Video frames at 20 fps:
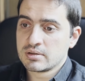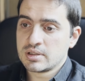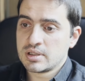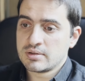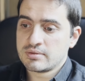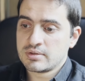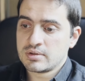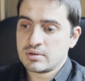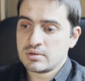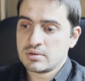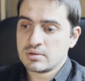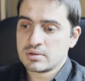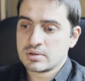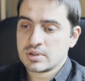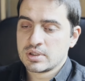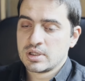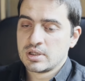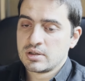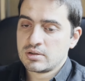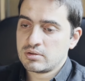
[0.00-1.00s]
level,
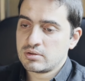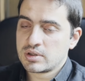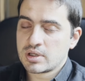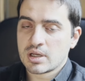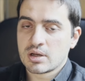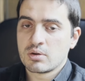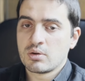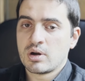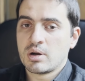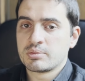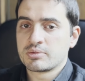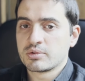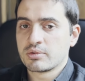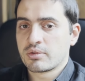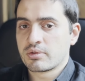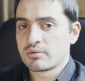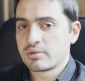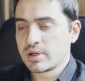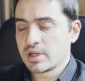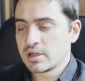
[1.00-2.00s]
you can go up to
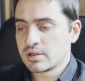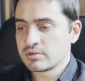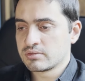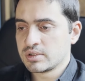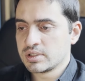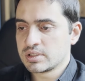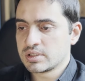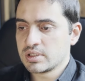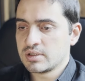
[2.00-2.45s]
300.